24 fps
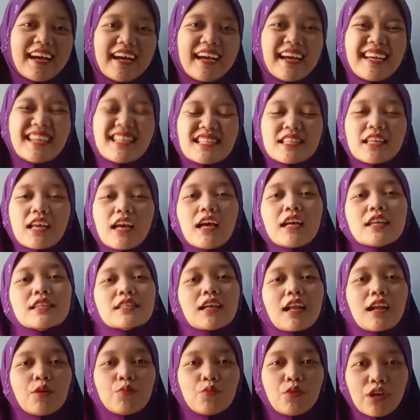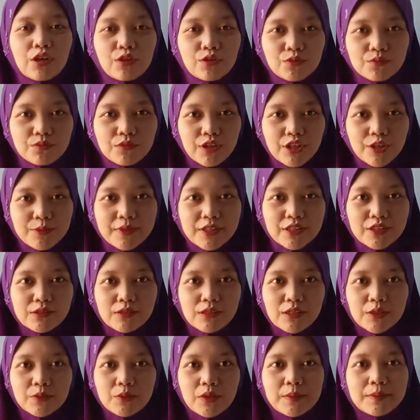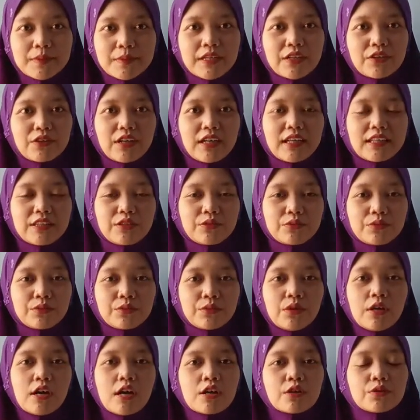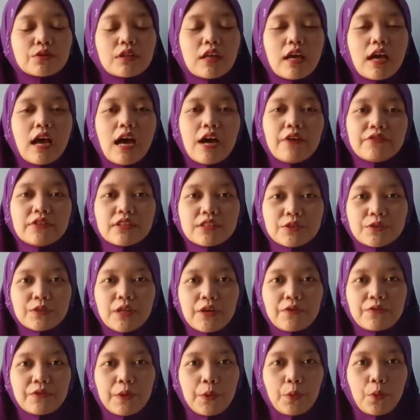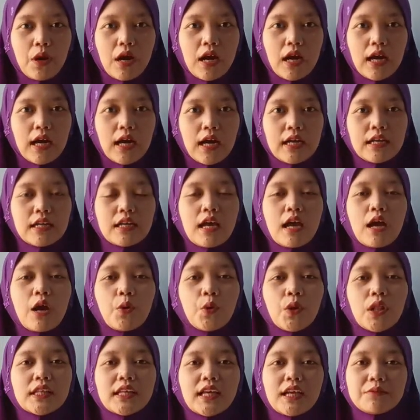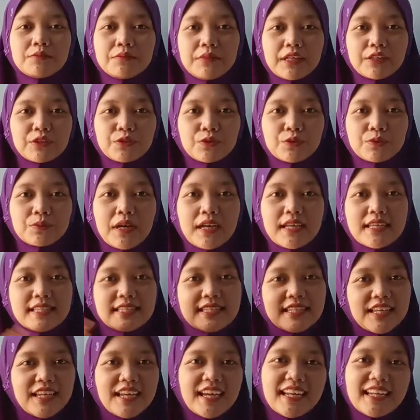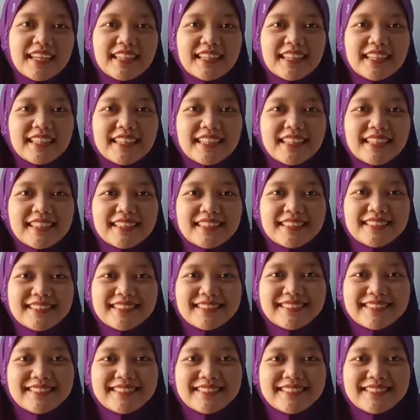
guys, Assalamualaikum warahmatullahi wabarakatuh. Good afternoon everyone. Welcome back to my channel.